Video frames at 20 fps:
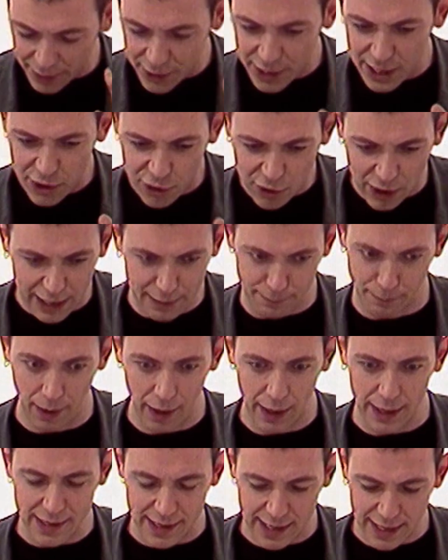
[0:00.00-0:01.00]
actually trained
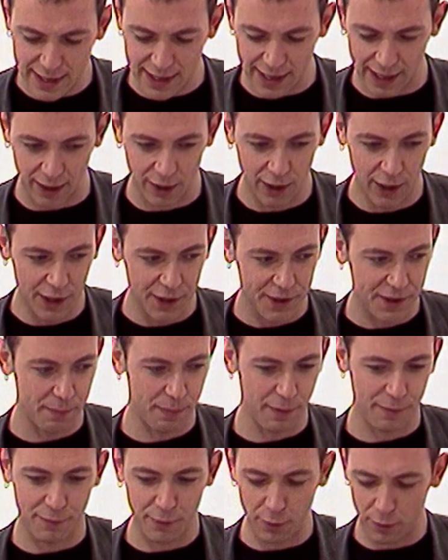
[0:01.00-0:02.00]
my tea towel to
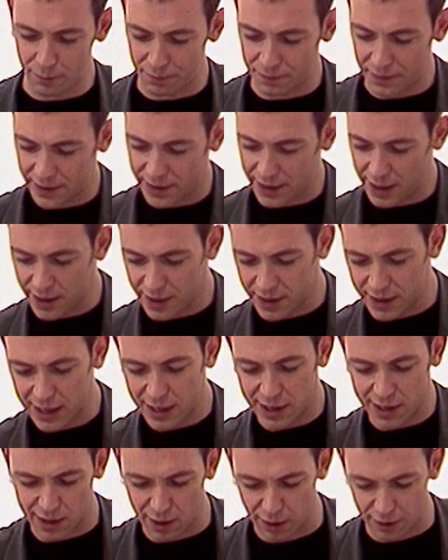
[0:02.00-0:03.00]
perform fantastic
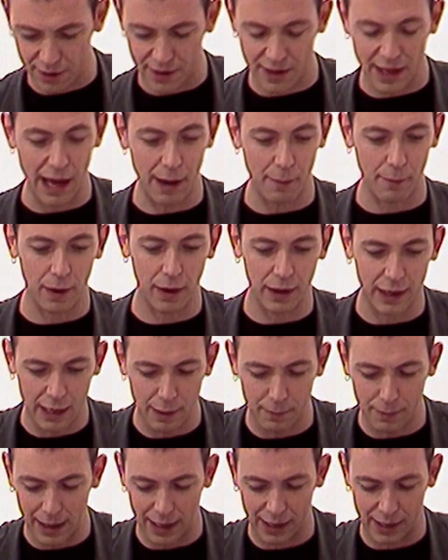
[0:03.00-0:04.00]
stunts at my
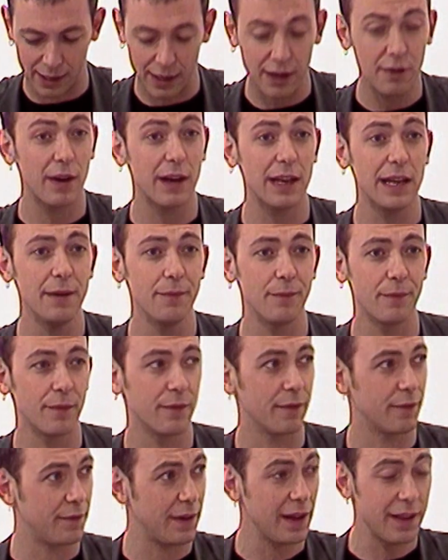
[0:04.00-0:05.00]
command. Are you ready?
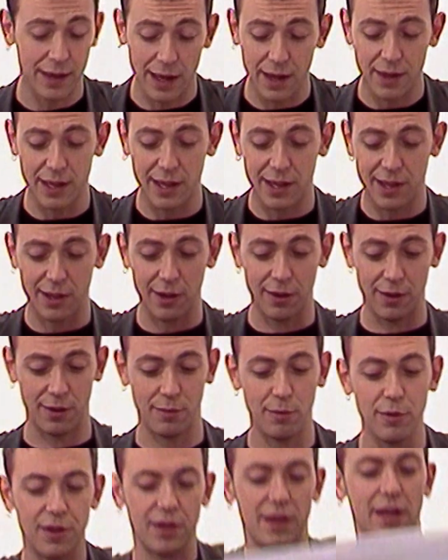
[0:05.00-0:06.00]
Fantastic stunts.
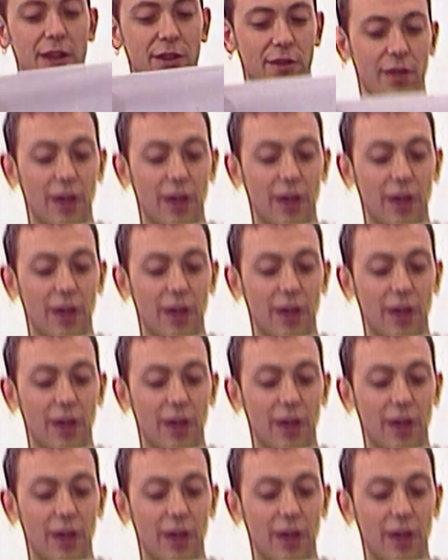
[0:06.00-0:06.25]
Watch this,